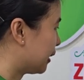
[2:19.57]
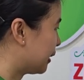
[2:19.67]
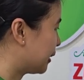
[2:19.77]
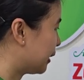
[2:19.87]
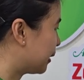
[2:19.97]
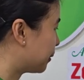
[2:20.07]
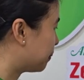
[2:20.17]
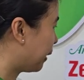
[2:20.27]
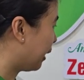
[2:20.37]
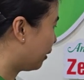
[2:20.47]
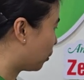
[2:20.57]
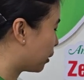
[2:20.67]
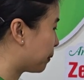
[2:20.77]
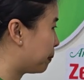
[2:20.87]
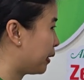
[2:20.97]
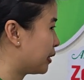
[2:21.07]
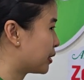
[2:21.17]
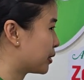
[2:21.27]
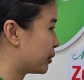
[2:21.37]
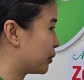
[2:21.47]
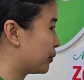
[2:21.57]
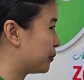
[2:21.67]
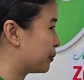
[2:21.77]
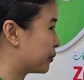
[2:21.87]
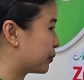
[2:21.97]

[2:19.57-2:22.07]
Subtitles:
Is it a pen or a pencil?